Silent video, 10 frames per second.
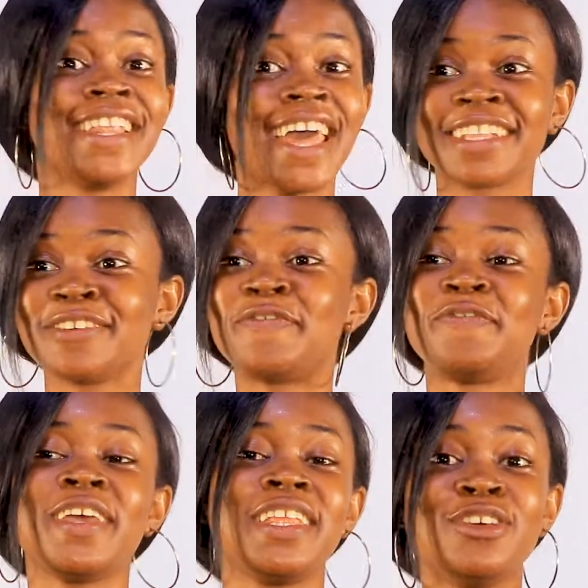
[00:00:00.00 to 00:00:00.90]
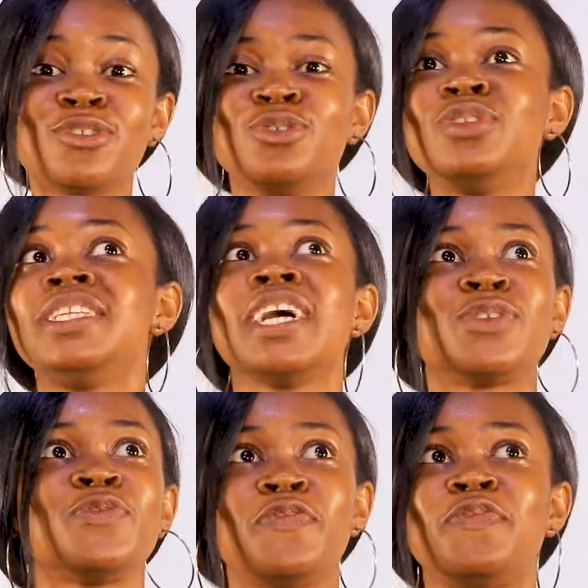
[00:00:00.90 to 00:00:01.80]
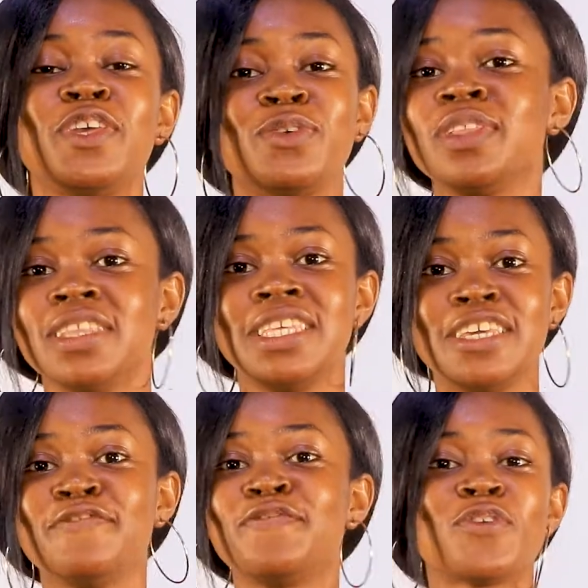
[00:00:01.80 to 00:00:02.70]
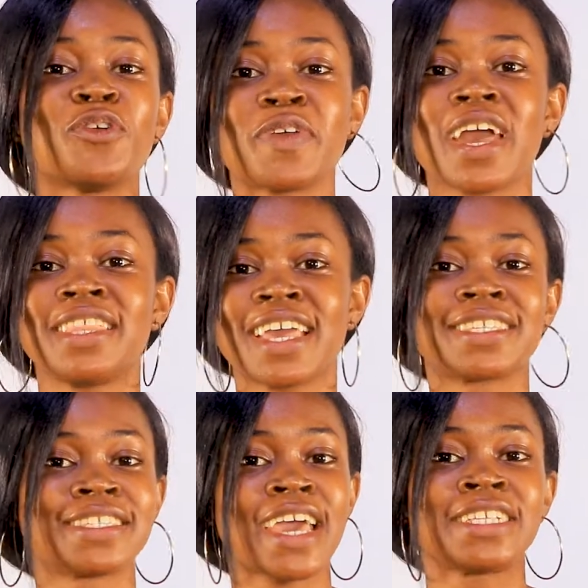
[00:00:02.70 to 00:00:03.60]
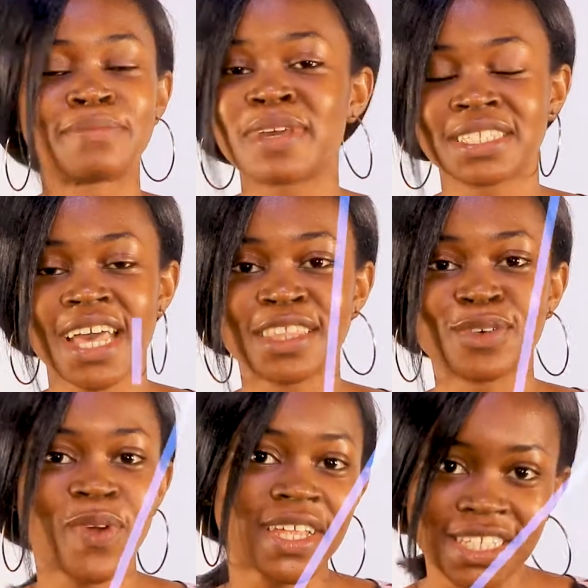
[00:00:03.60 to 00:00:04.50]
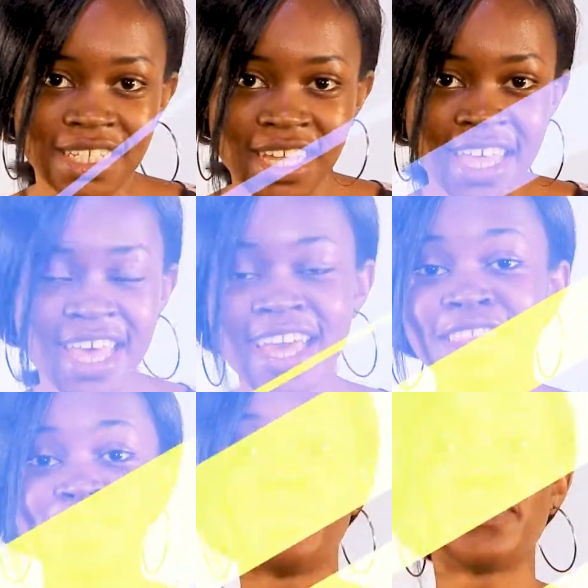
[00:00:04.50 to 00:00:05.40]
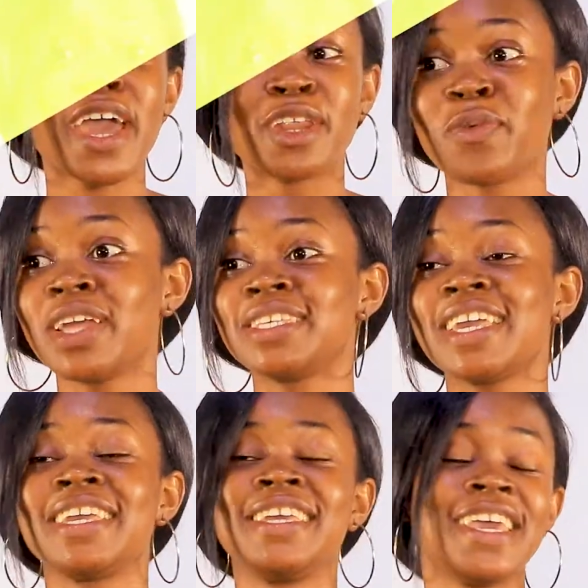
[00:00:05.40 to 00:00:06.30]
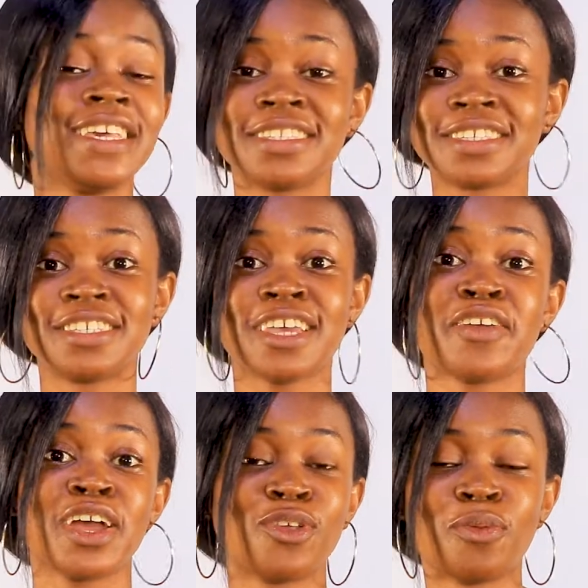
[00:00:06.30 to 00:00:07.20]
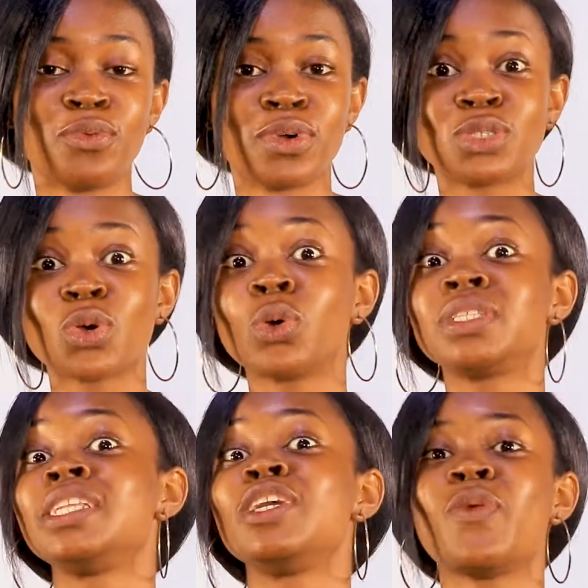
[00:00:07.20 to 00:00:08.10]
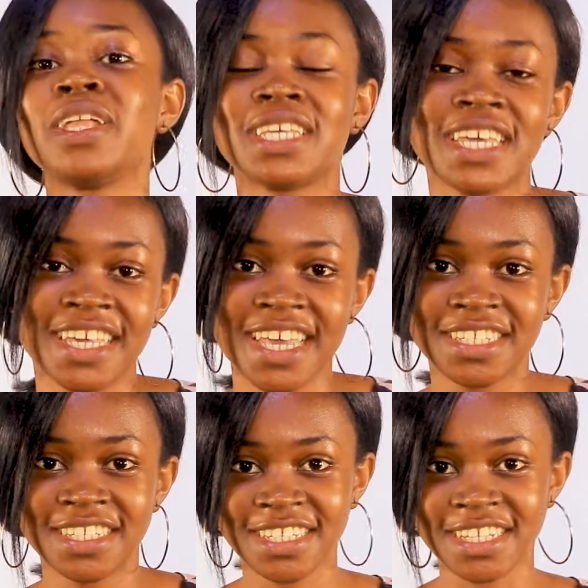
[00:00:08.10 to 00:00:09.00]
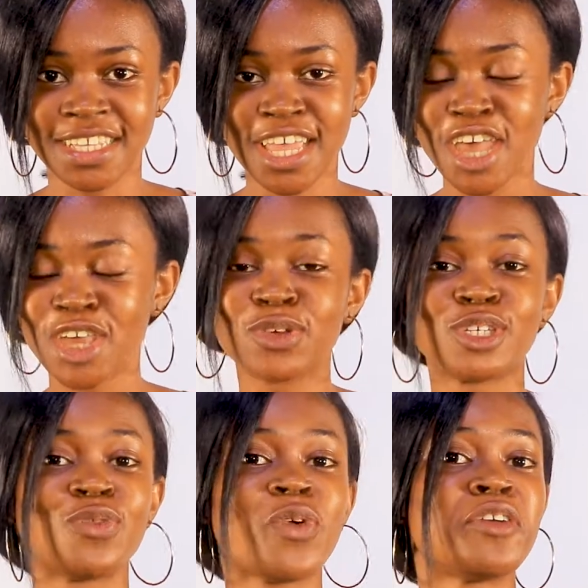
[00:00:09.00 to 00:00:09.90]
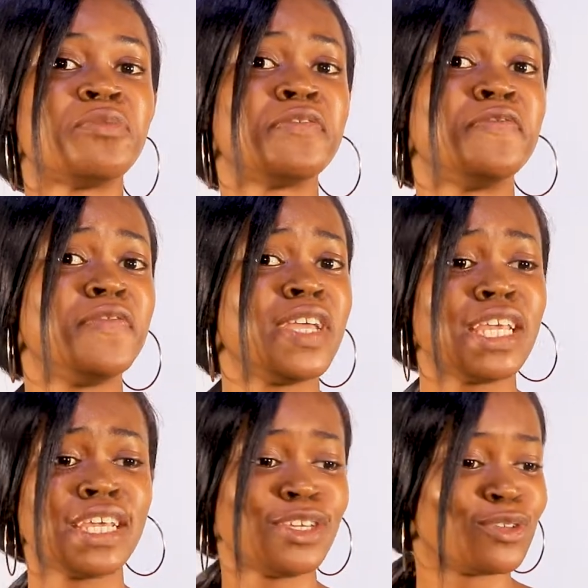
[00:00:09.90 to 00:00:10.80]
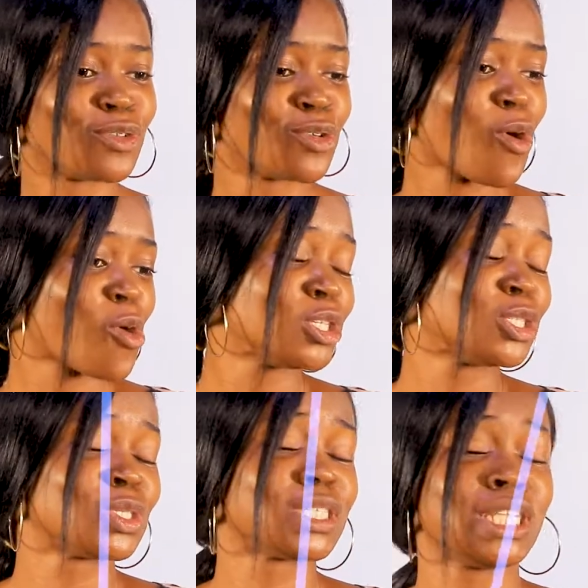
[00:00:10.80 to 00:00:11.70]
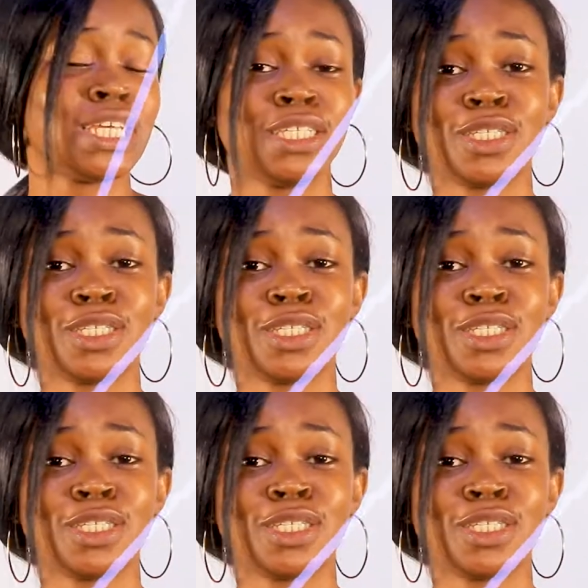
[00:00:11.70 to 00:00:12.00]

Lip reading: Like the feel, you needed to feel the euphoria, the excitement at the wedding. The bride went against the Sharia law book, totally went against it. You know, she wore a revealing, you know, gorgeously,